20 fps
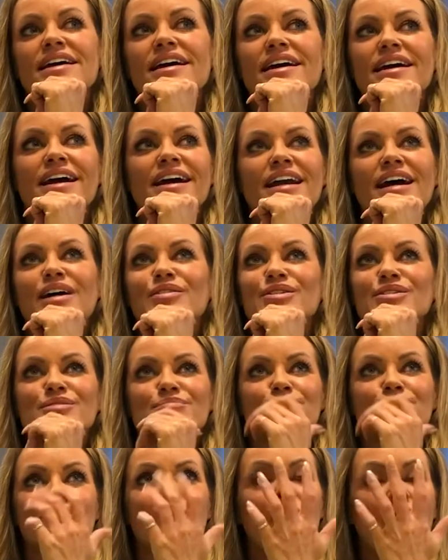and I
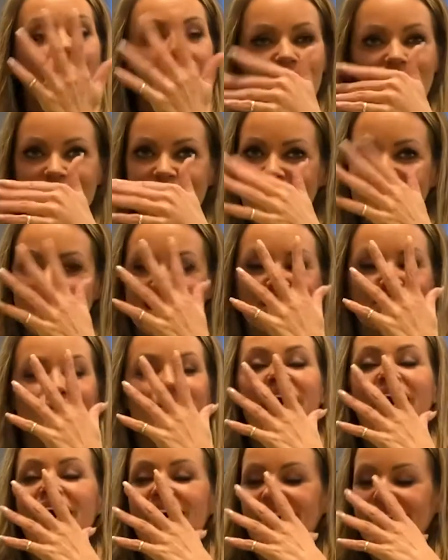was bawling,
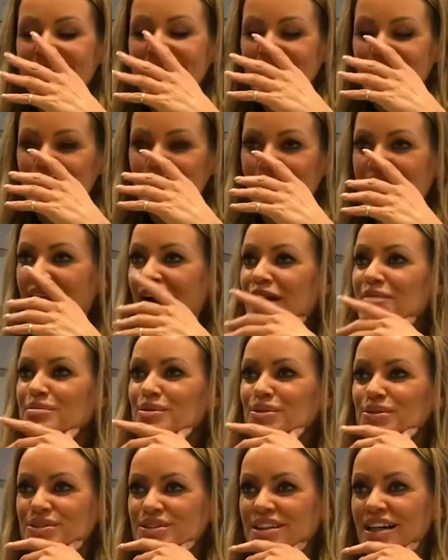crying my
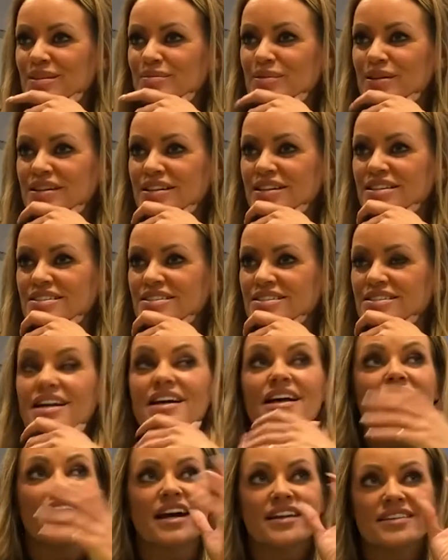eyeballs out, because
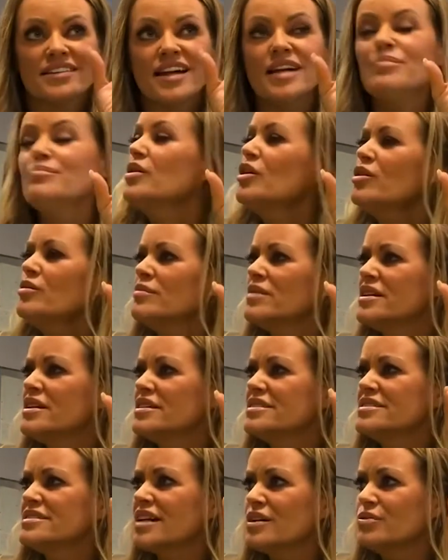at that
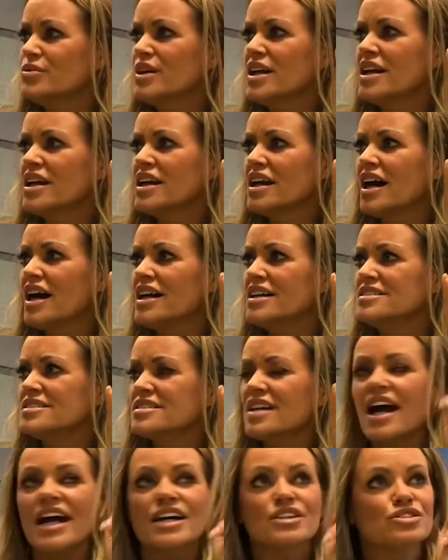moment I
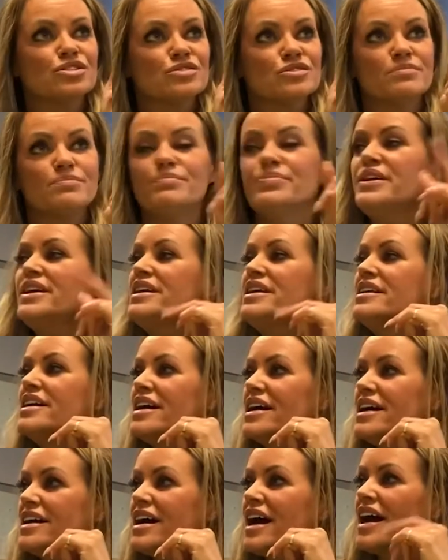realized I should be
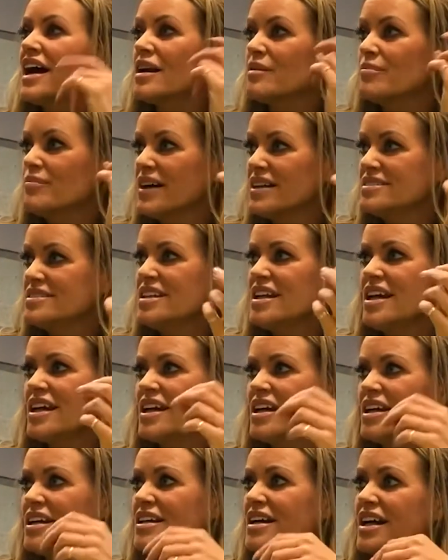there. I had my
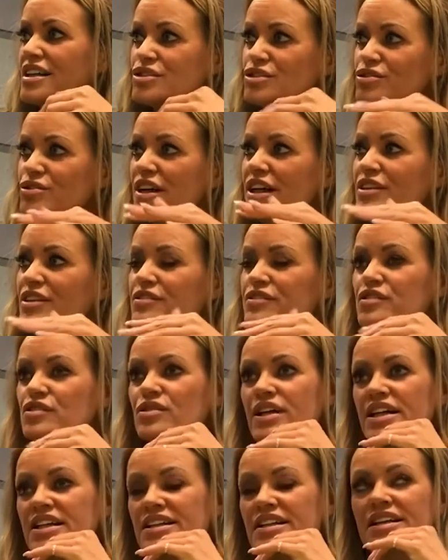ticket, I trained
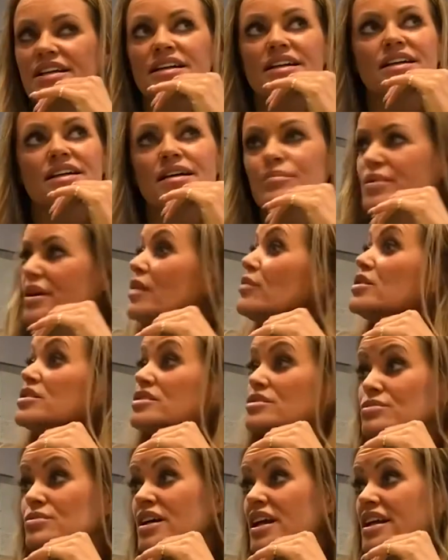for it, but I
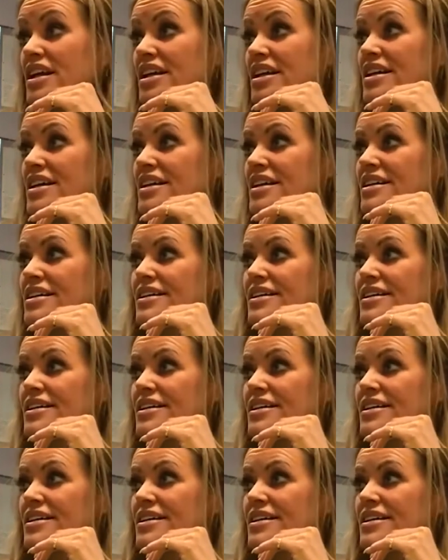wasn't ready.